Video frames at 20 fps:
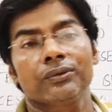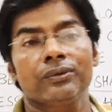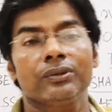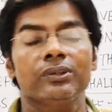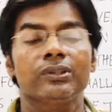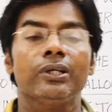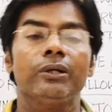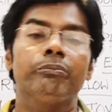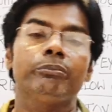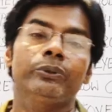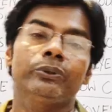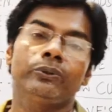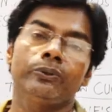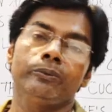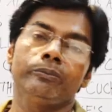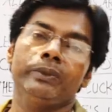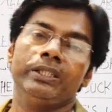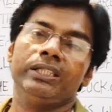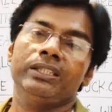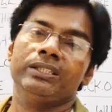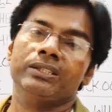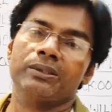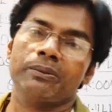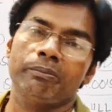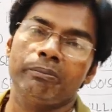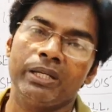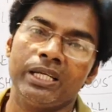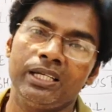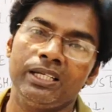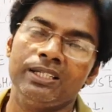the poem is
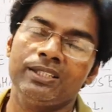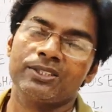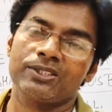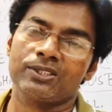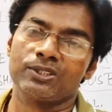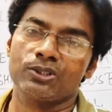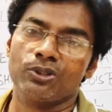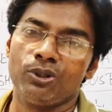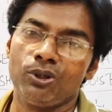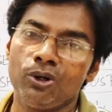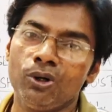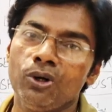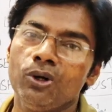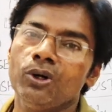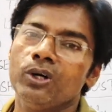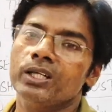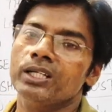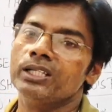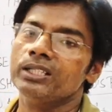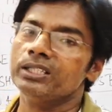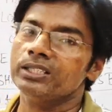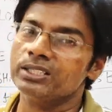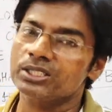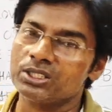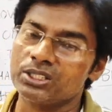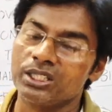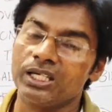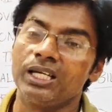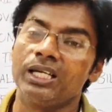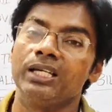based on
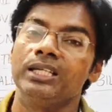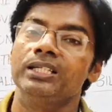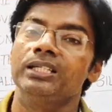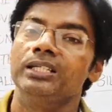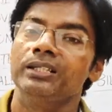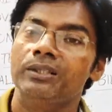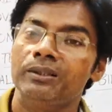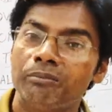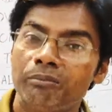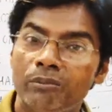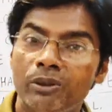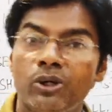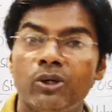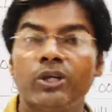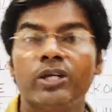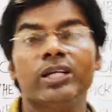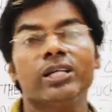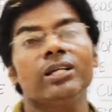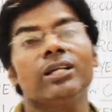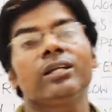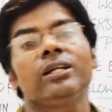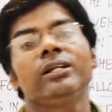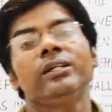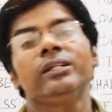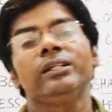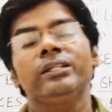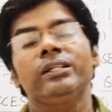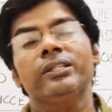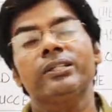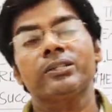Italian model.
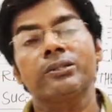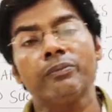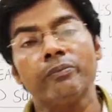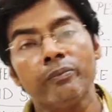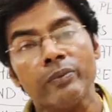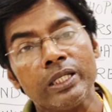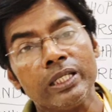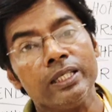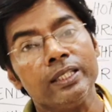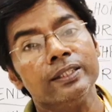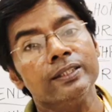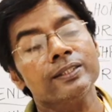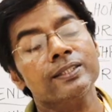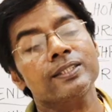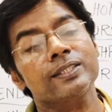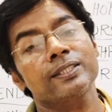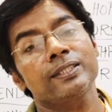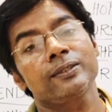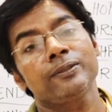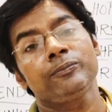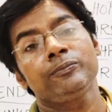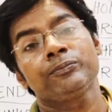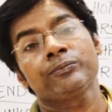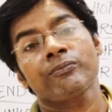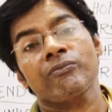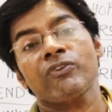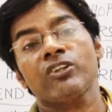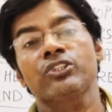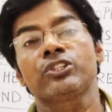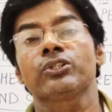It means
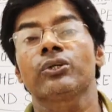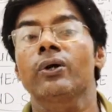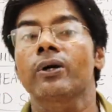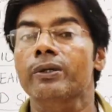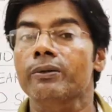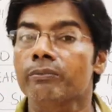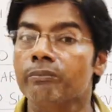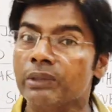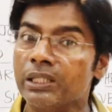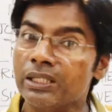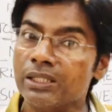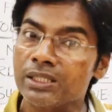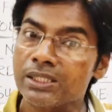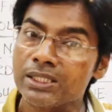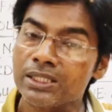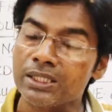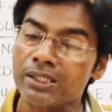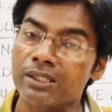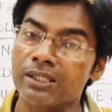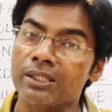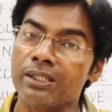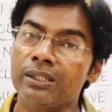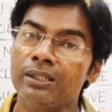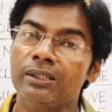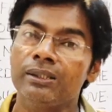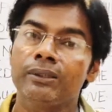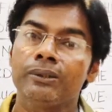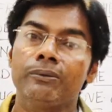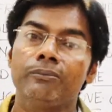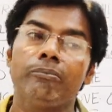John Milton
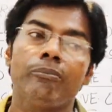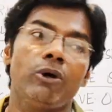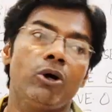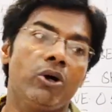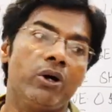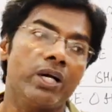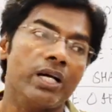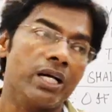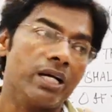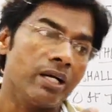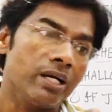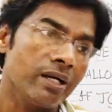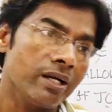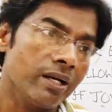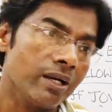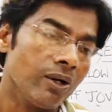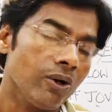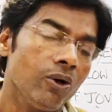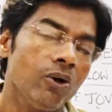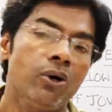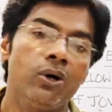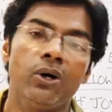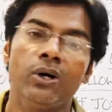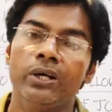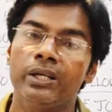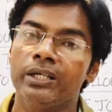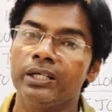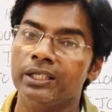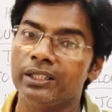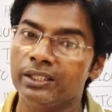modeled
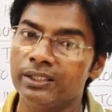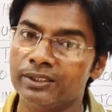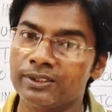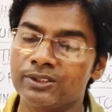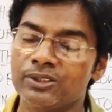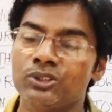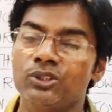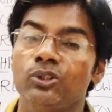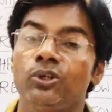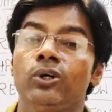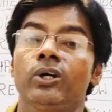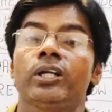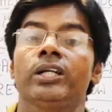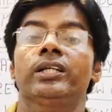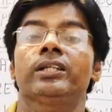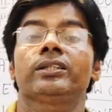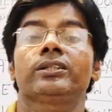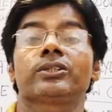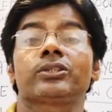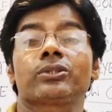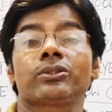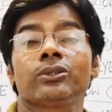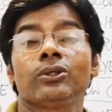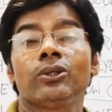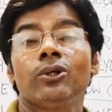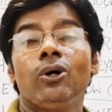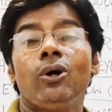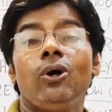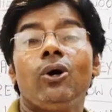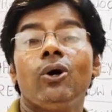on his sonnets
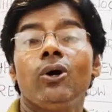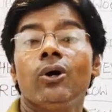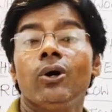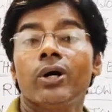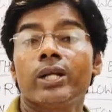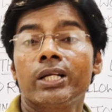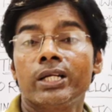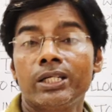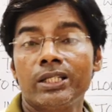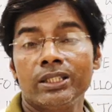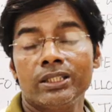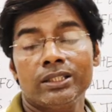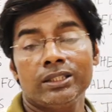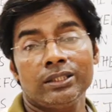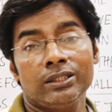on